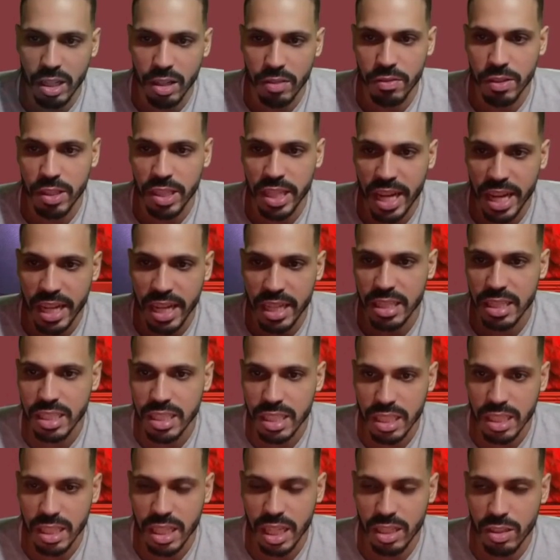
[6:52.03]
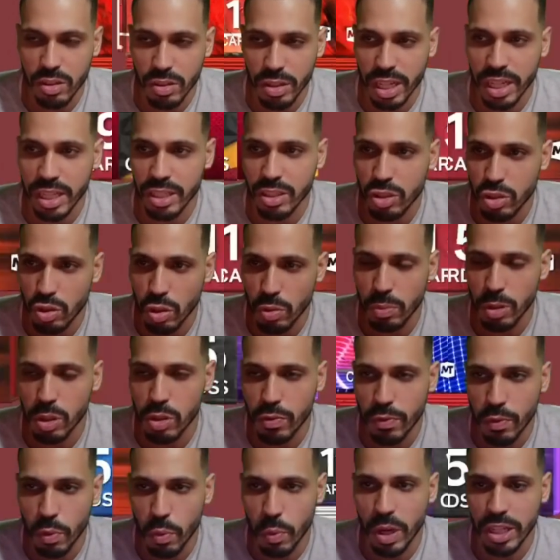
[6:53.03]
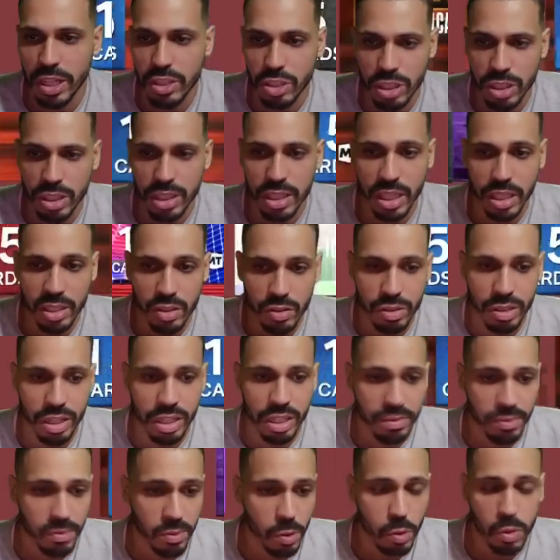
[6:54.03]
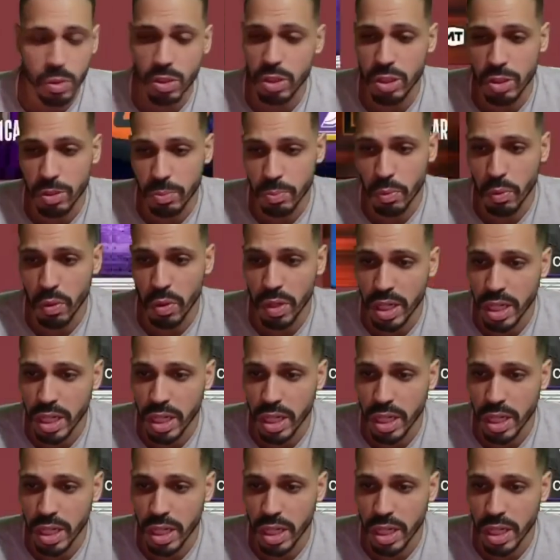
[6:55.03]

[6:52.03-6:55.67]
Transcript: you guys. Thank you guys so much for watching. Thank you guys for all the support.